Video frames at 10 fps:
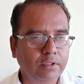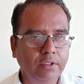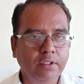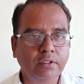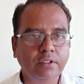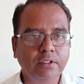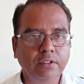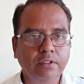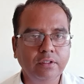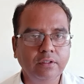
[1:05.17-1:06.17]
in
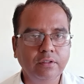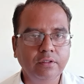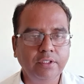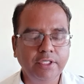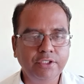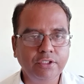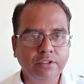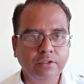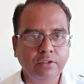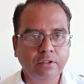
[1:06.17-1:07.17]
the
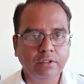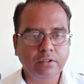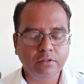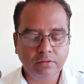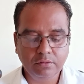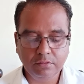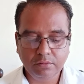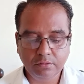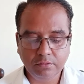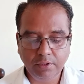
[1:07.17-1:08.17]
nation or
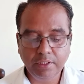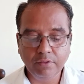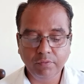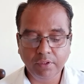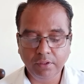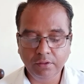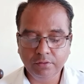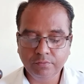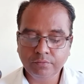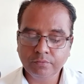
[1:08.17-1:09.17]
in the world,
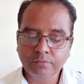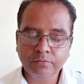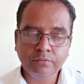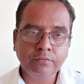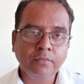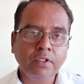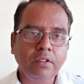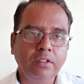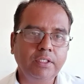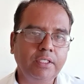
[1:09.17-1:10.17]

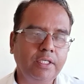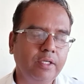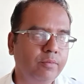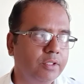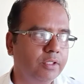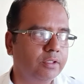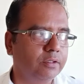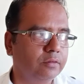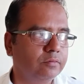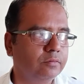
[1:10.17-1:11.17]
or that can be
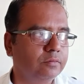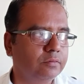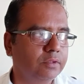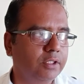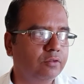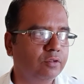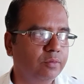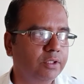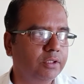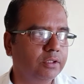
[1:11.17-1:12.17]
written, that could
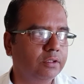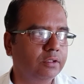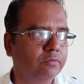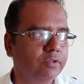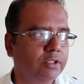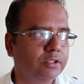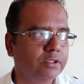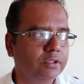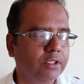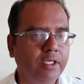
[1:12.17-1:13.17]
be written in
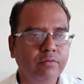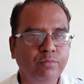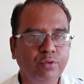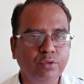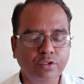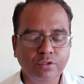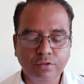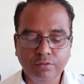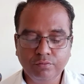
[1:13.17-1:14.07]
verse and prose.